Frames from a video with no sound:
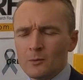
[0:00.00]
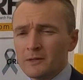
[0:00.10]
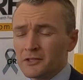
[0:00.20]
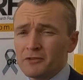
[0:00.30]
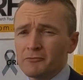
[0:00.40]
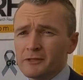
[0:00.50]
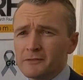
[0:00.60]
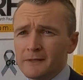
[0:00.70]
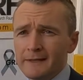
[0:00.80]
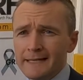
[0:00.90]
Well, I was actually a
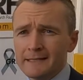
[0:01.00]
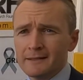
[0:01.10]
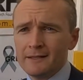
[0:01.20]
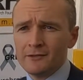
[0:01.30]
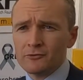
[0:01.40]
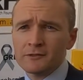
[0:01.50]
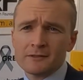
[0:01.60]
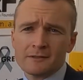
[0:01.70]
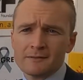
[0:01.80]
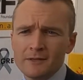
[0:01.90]
relatively late
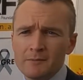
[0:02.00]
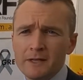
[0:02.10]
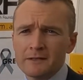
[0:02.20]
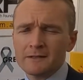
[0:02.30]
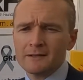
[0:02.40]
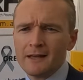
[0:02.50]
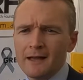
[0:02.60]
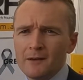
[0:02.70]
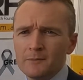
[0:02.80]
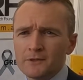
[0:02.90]
interest in medicine,
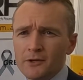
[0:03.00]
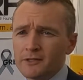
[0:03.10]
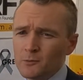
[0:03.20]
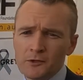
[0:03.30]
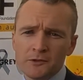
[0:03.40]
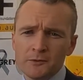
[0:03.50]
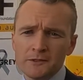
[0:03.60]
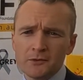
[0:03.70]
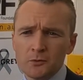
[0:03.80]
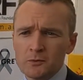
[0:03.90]
so I didn't want to do it
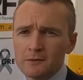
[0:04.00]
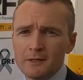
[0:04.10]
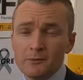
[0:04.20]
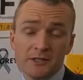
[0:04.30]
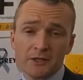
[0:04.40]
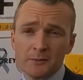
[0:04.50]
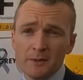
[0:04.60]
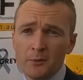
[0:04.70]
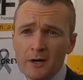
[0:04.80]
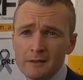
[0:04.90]
in school. I wanted to
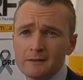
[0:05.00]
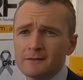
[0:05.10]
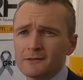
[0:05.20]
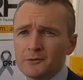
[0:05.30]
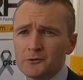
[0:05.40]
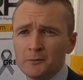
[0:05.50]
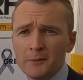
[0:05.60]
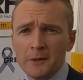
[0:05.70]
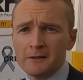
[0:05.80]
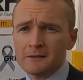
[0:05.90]
actually be a pilot, so I was doing my
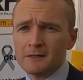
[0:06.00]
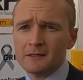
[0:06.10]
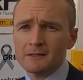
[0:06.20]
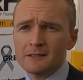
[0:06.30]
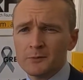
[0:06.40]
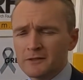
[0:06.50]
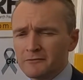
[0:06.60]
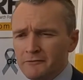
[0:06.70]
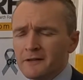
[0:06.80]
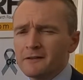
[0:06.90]
pilot's license. But
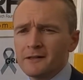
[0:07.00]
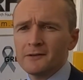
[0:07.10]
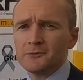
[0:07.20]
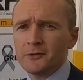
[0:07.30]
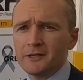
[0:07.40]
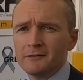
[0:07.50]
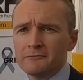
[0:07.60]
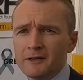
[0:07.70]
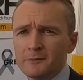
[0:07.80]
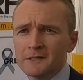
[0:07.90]
to fund that, I was working in a
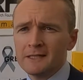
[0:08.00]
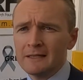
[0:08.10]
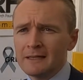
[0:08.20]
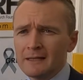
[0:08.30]
pharmacy.